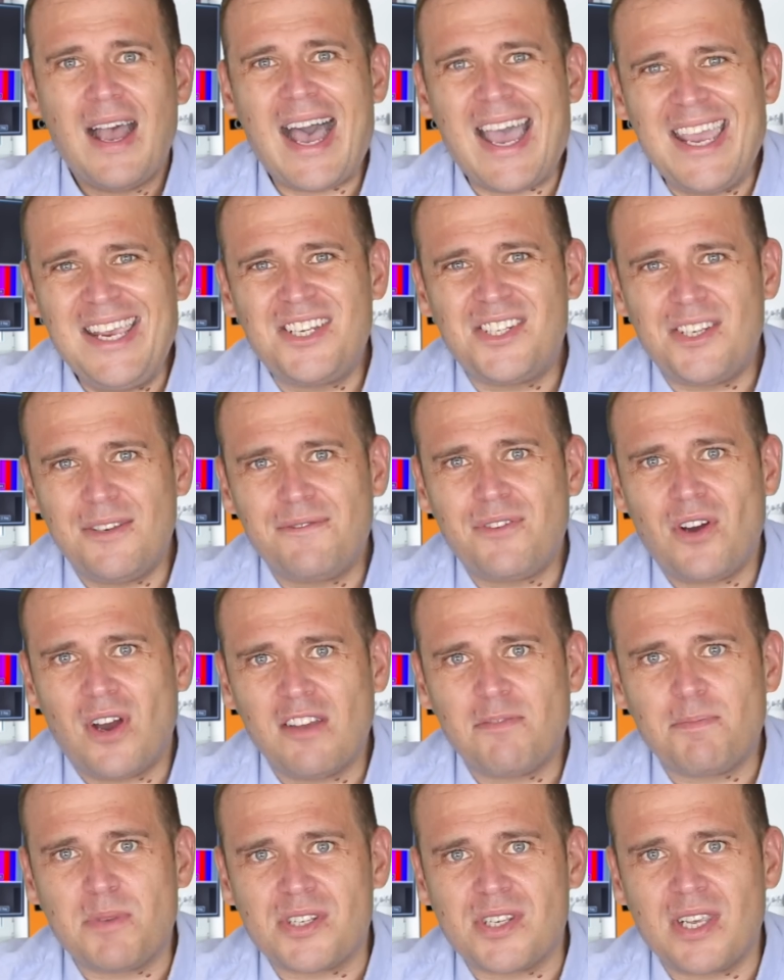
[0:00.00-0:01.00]

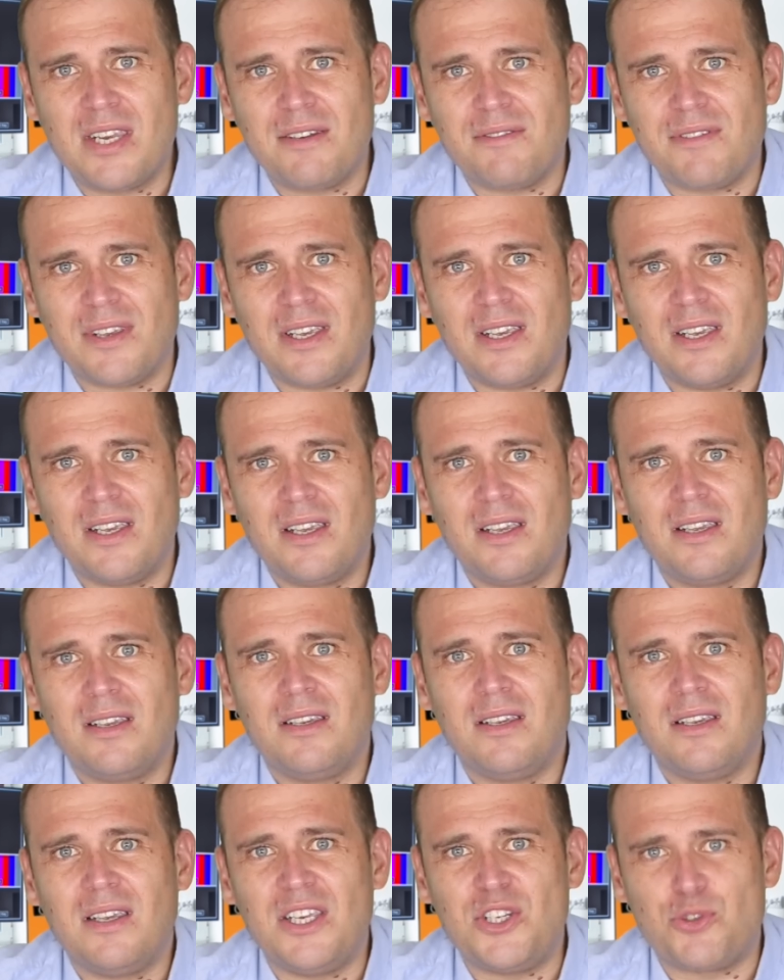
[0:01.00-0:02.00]
85% of it
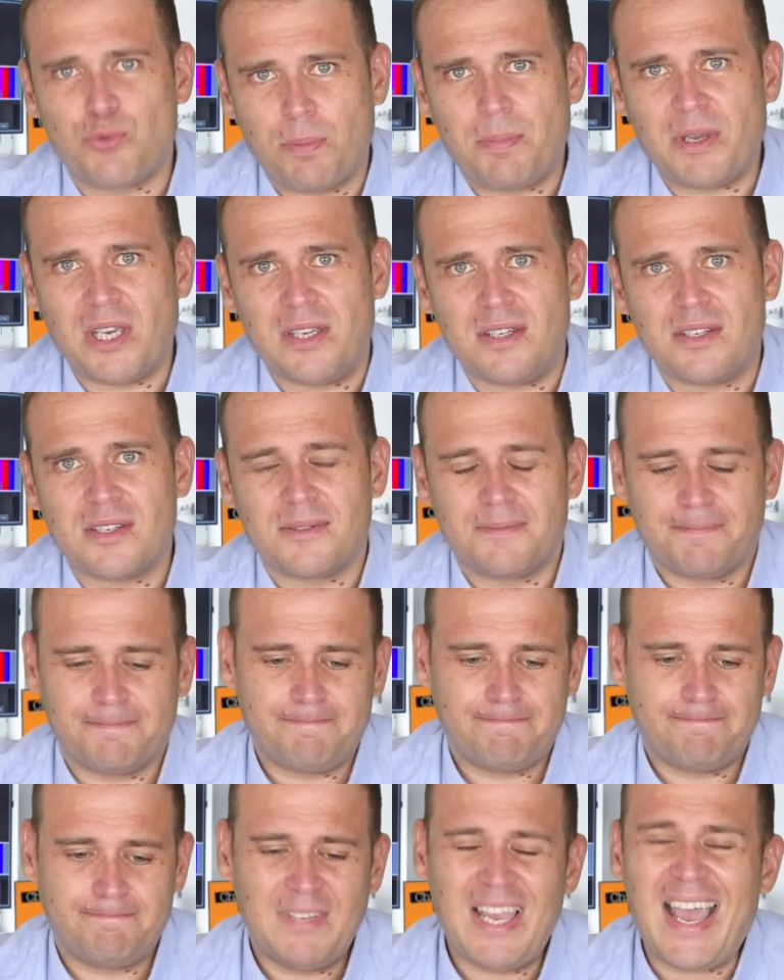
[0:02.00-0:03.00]
is repeats.
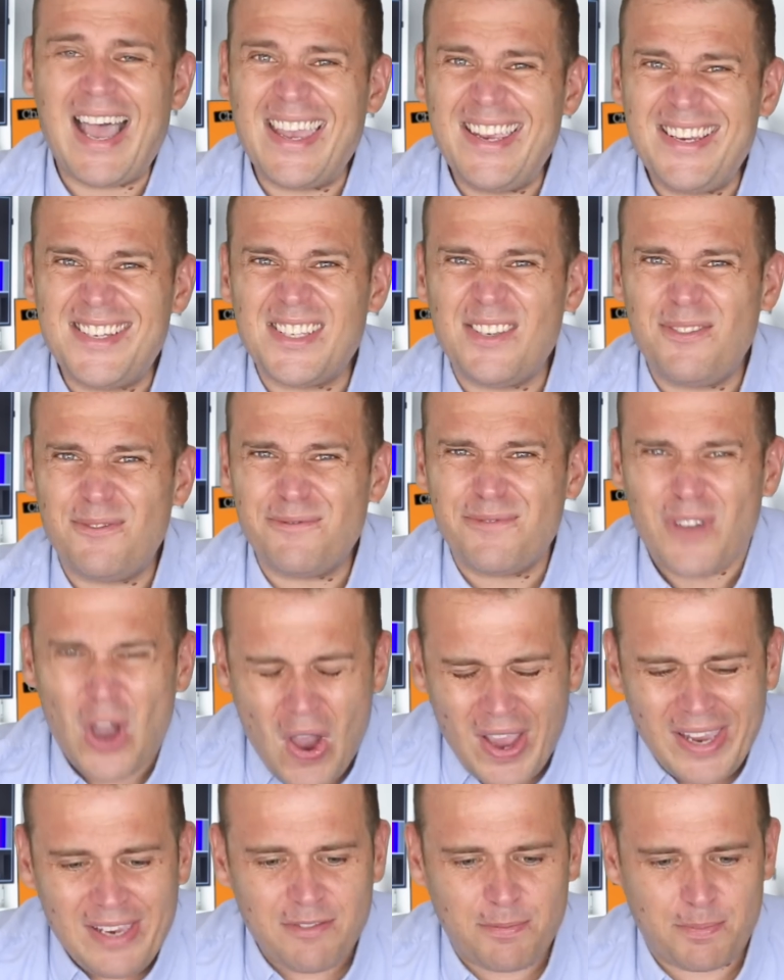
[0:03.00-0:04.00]

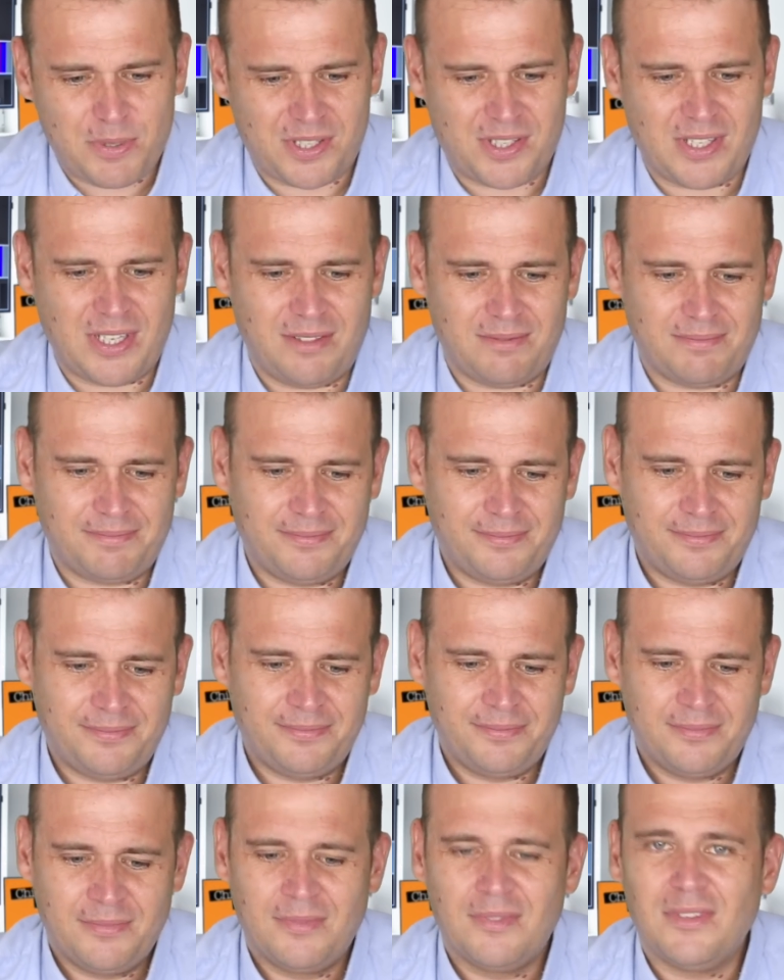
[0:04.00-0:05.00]
85%.
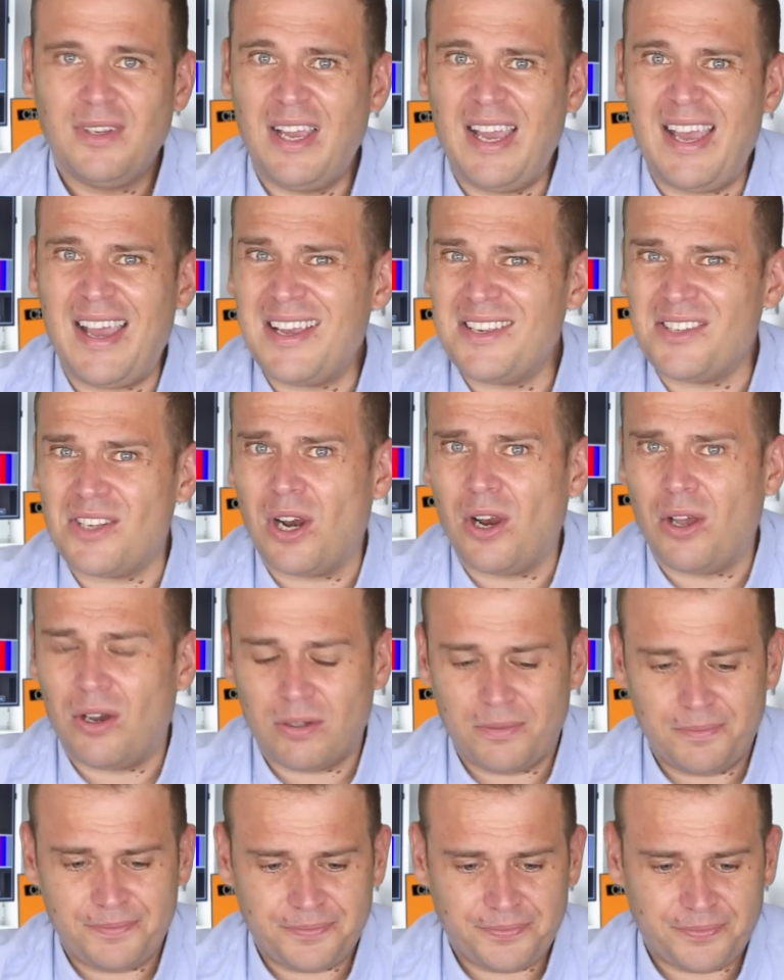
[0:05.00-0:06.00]
That is a lot.